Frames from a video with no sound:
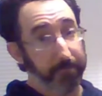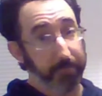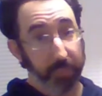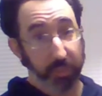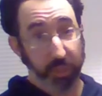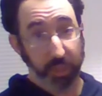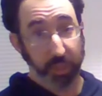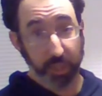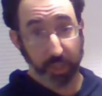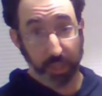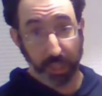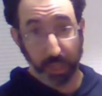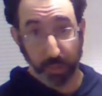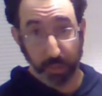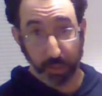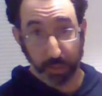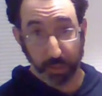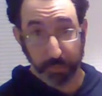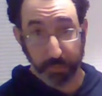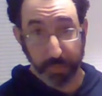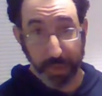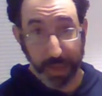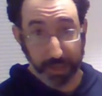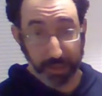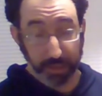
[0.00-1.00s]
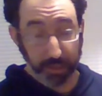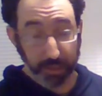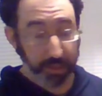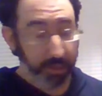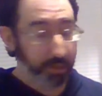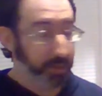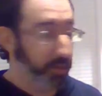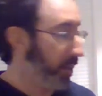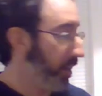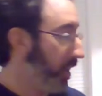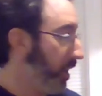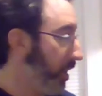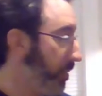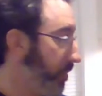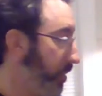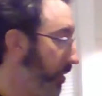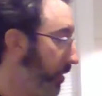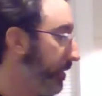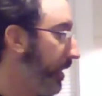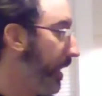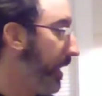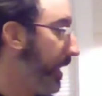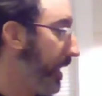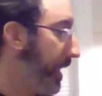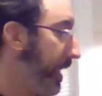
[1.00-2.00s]
Slower is better. You're
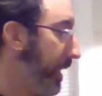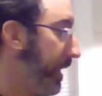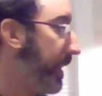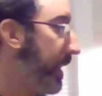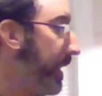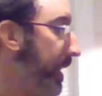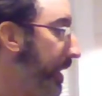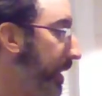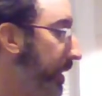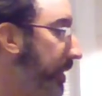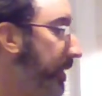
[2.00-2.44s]
taking a lot